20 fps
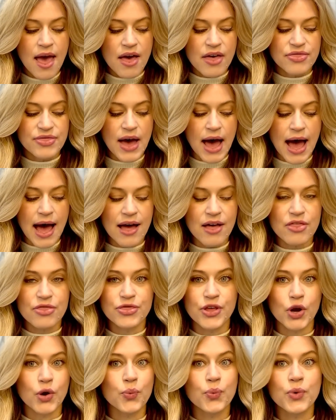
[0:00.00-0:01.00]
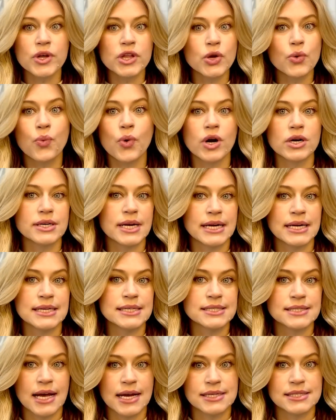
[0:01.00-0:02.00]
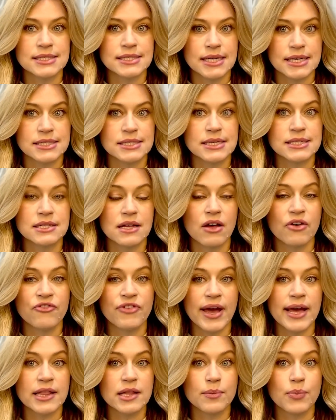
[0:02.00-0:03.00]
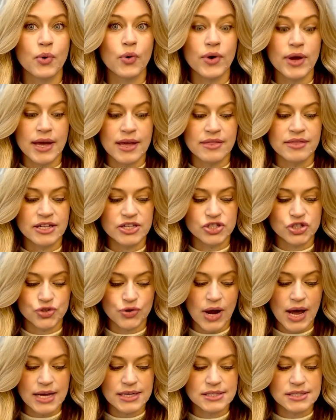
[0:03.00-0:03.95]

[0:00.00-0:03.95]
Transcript: that there really weren't any size 6s available in this dress.